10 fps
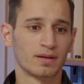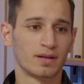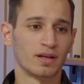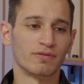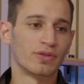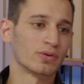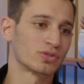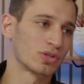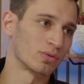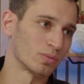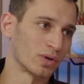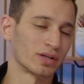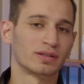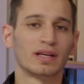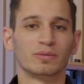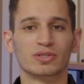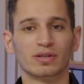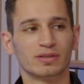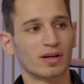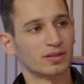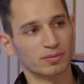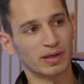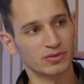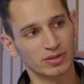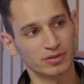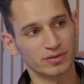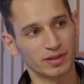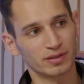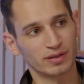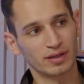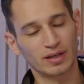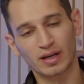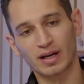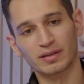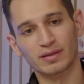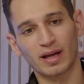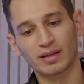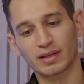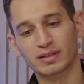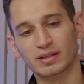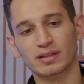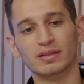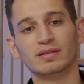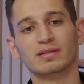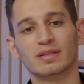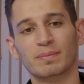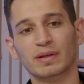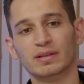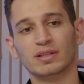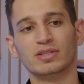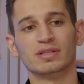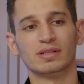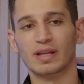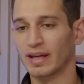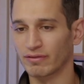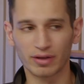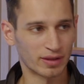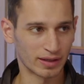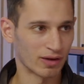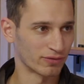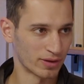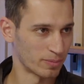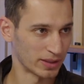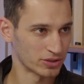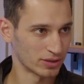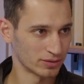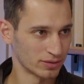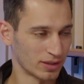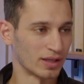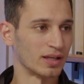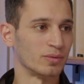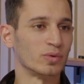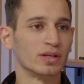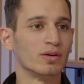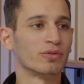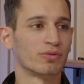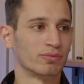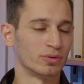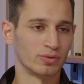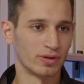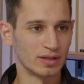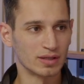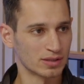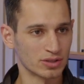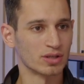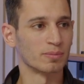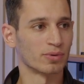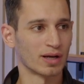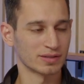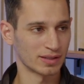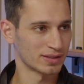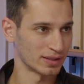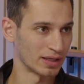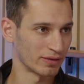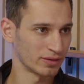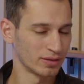If those don't work, then we start talking about surgery. I like to typically just lay everything out for the patient, and we go through the decision process together.